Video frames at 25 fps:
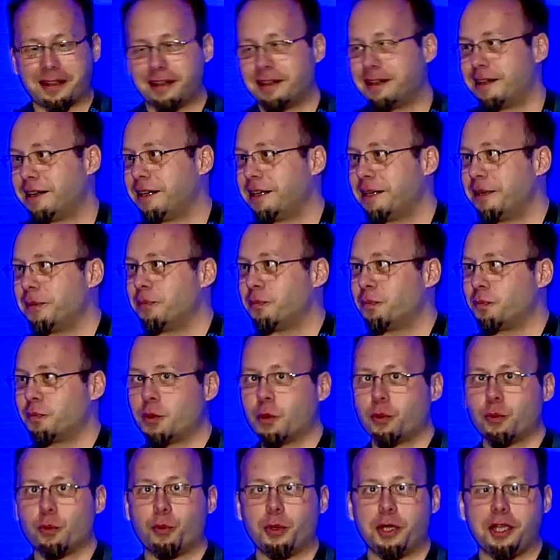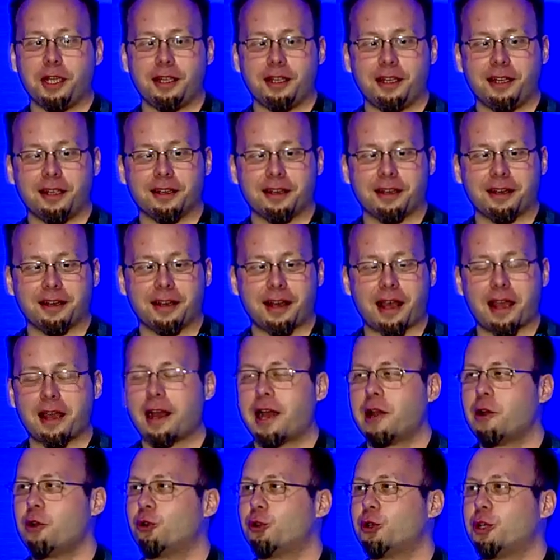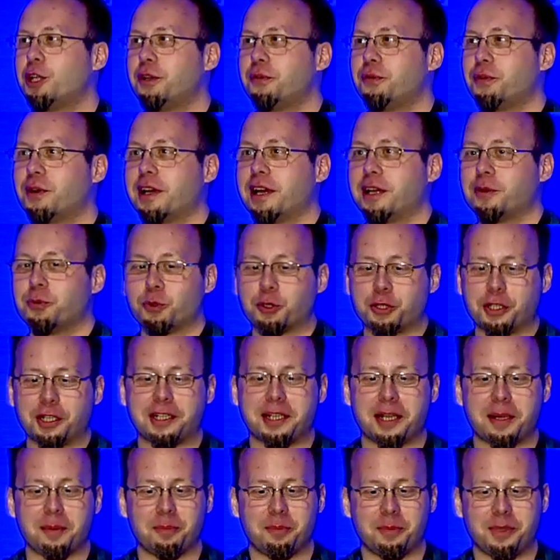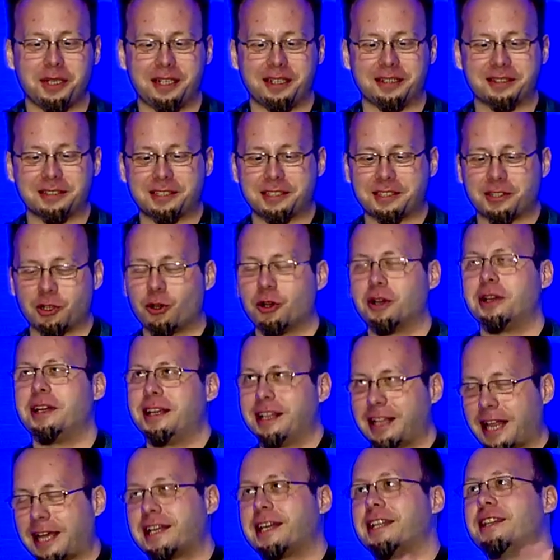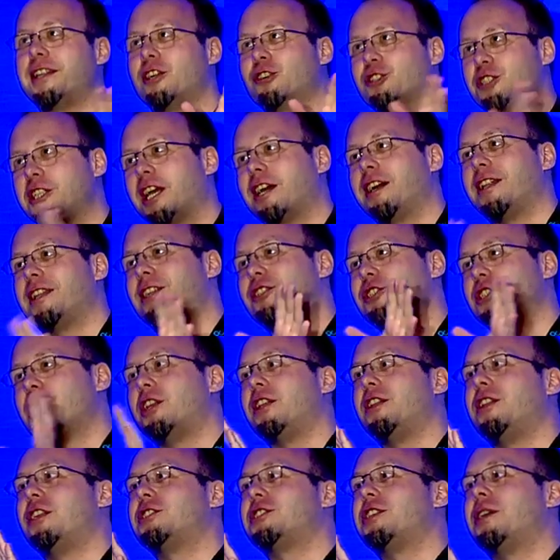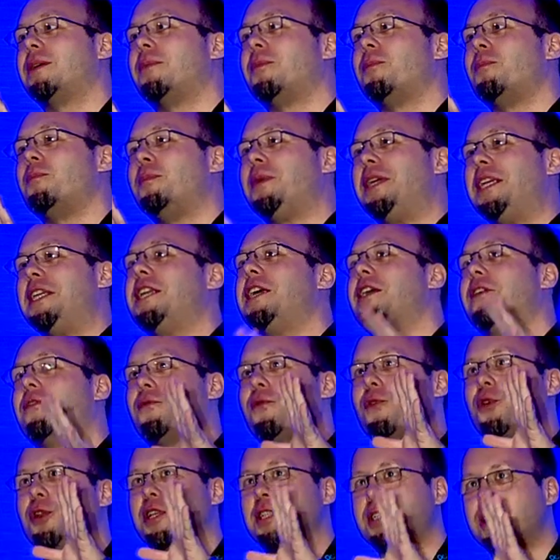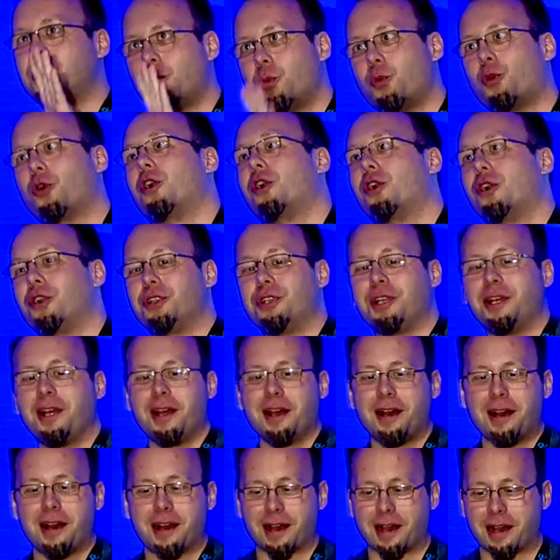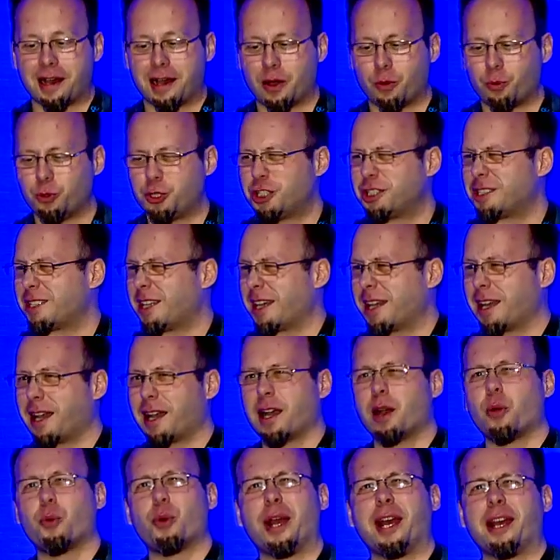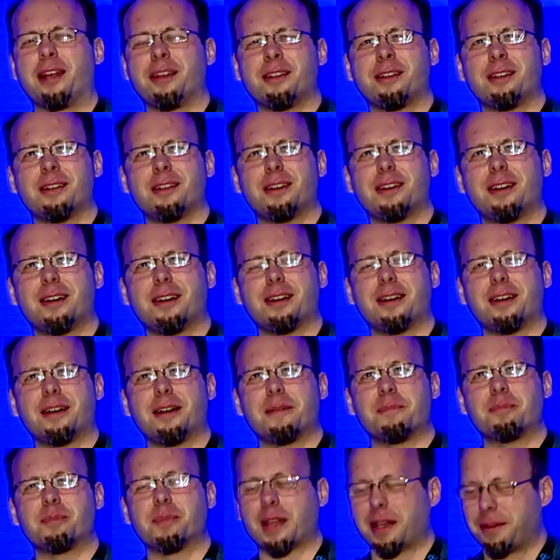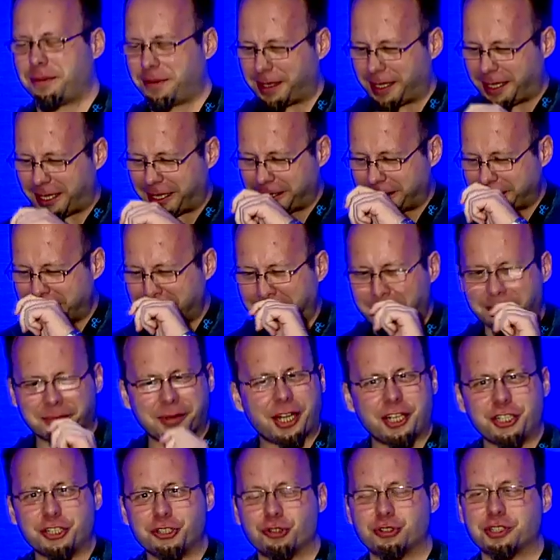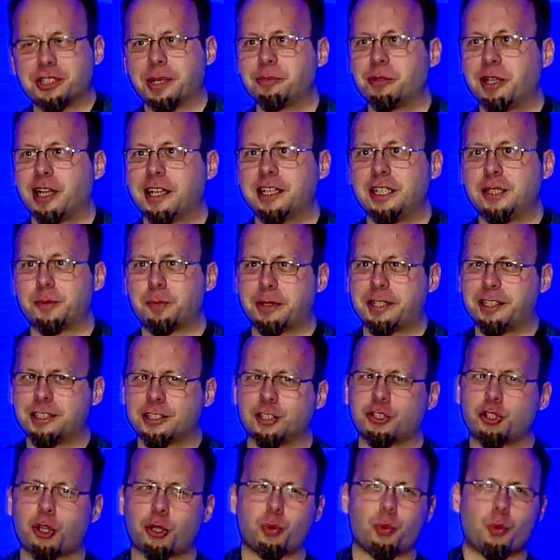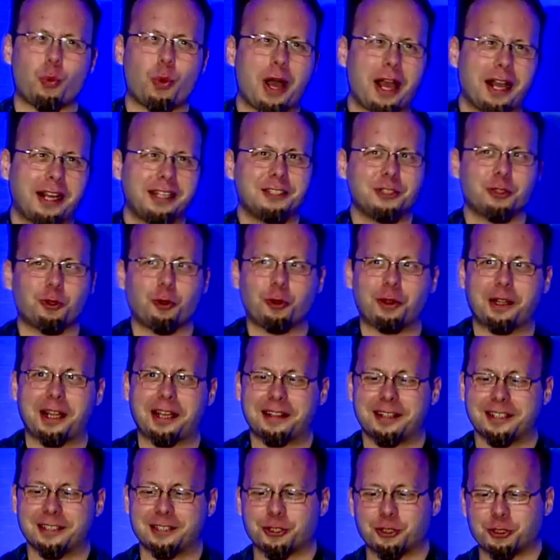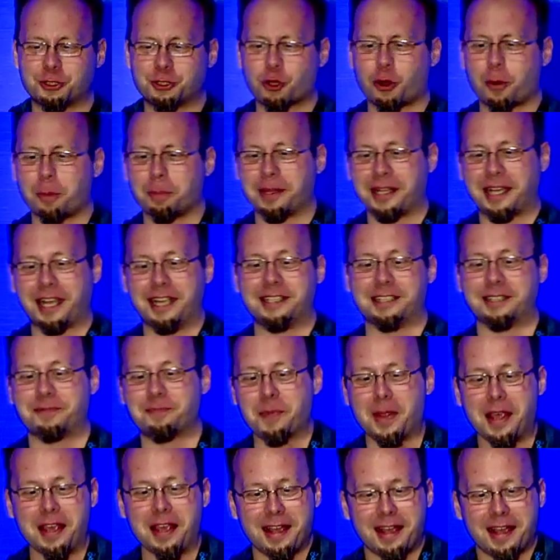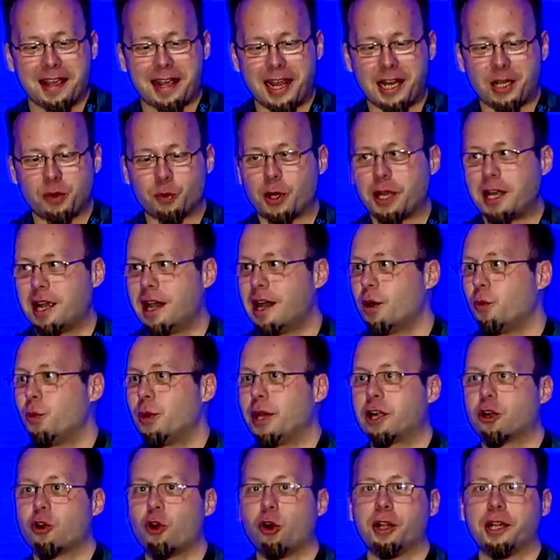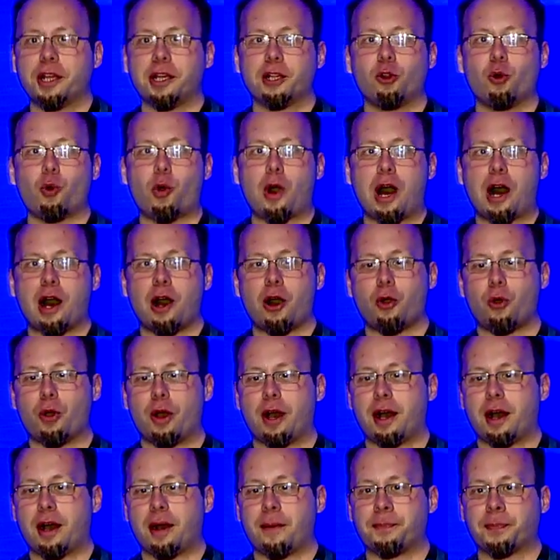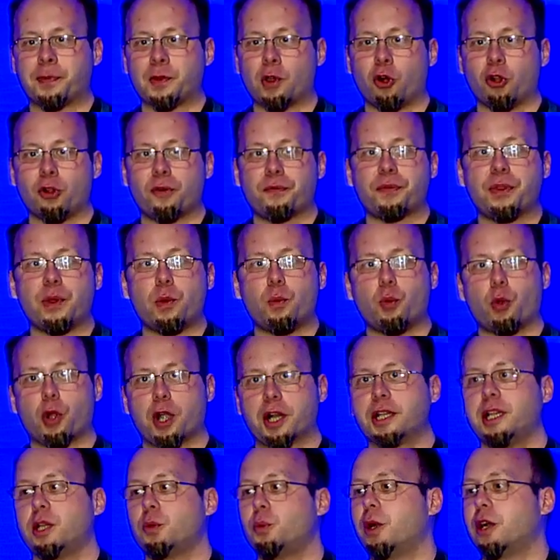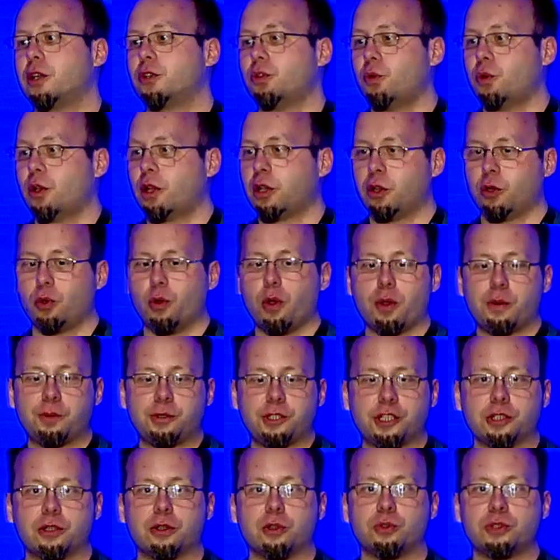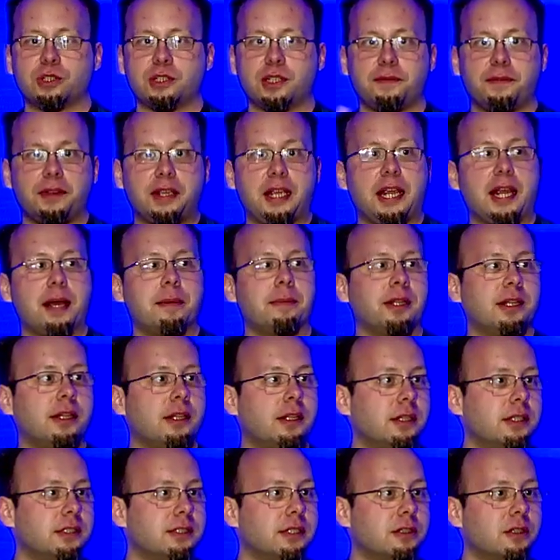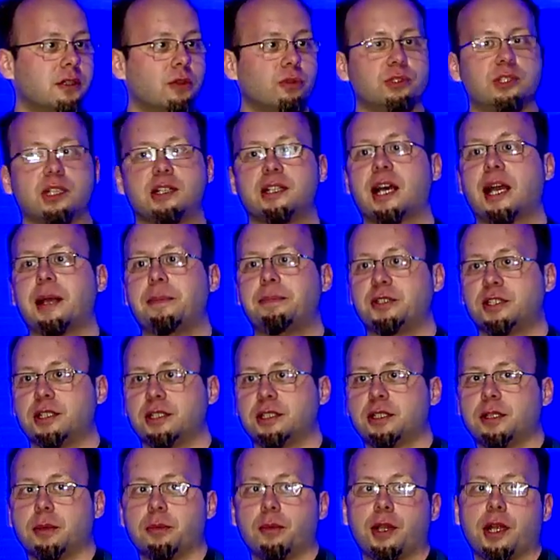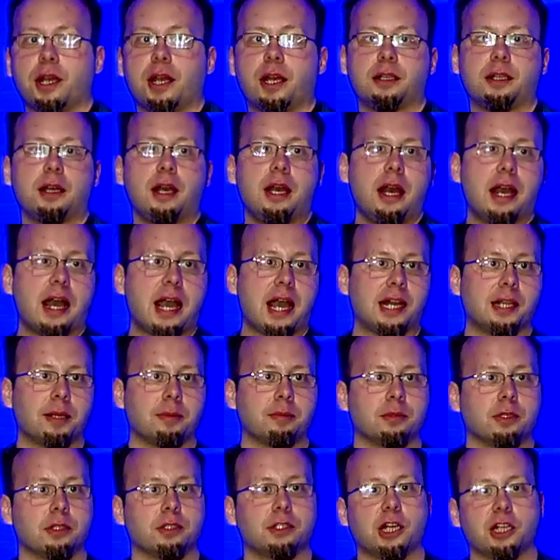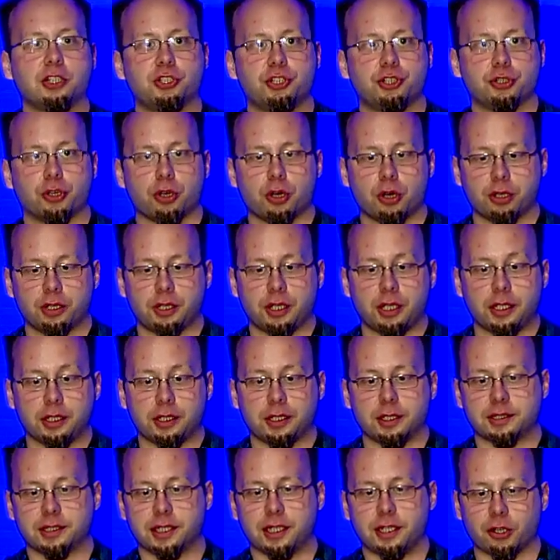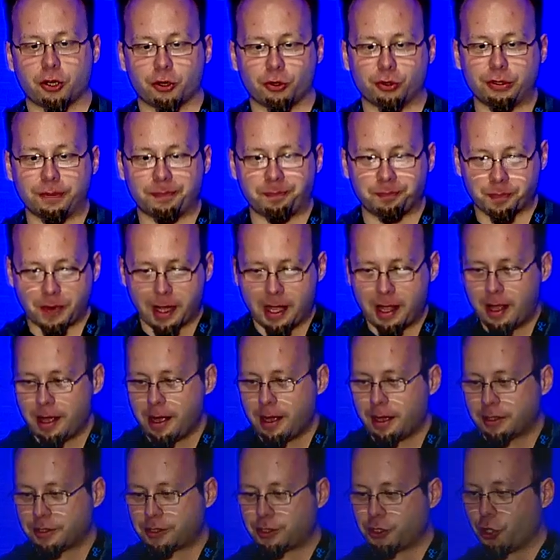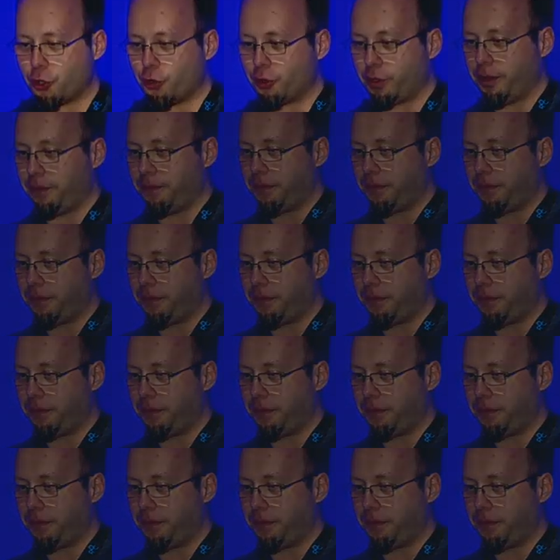I already forgot what the name means. Like there's a meaning for this word, which is like a Hawaiian, I forget, celebration or something like this. But this is not why it's called like this. So it's complicated. Anyway, we are calling Luau all of the work that we are doing on Lua, which includes the VM, and this includes the type system that Adam touched on in his keynote. So the